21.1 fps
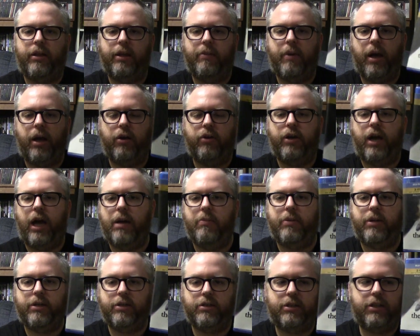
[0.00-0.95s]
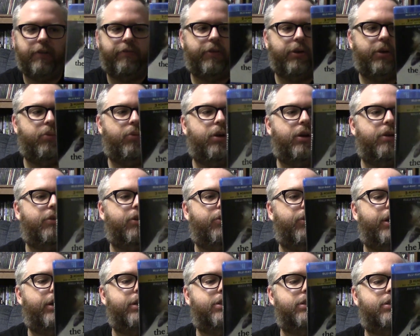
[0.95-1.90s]
I think Michael Nyman is definitely one of the
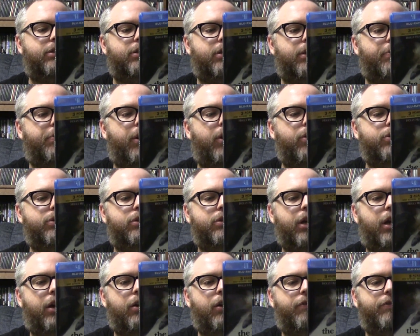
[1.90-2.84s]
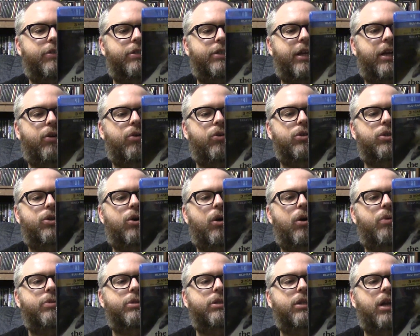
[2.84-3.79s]
greatest composers. I don't know if the sco
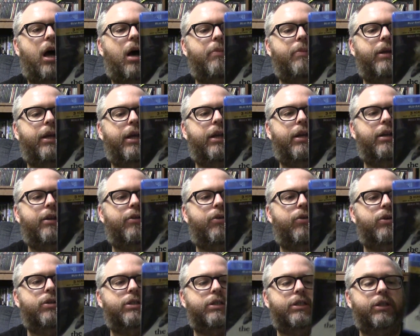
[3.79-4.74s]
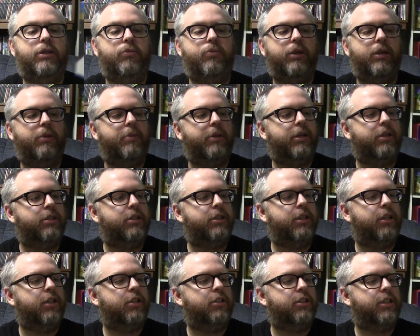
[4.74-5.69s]
score was nominated. Of course, it didn't win because
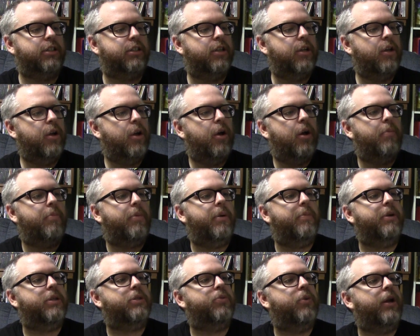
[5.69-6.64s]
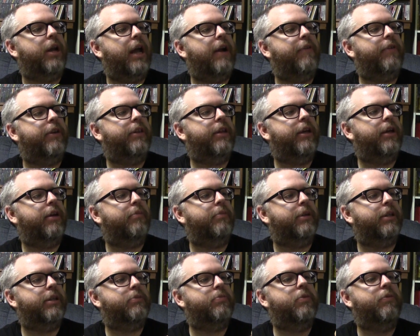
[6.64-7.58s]
Schindler's List pretty much won everything.
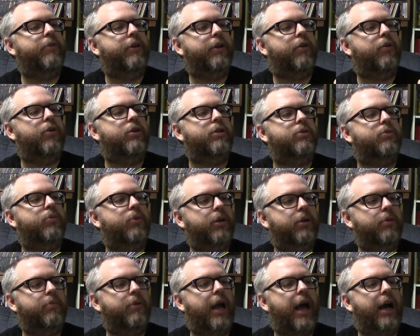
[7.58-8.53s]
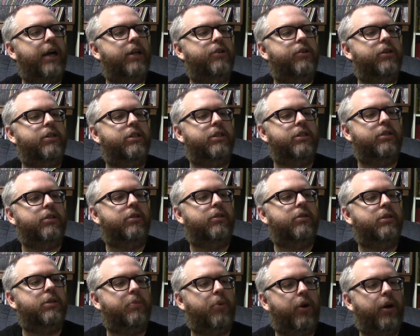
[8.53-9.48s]
But this movie, of course, won actress and
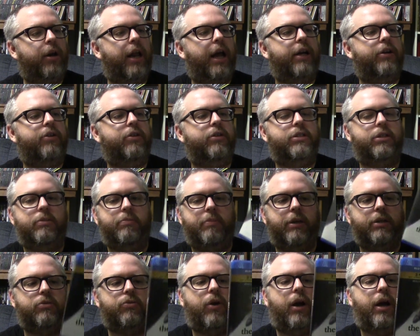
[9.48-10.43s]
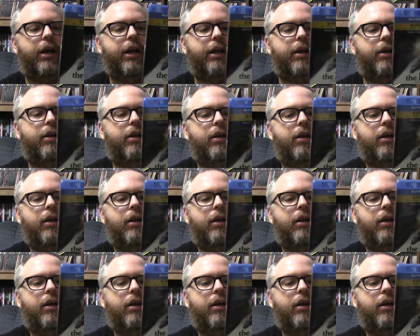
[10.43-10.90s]
supporting actress and best writing.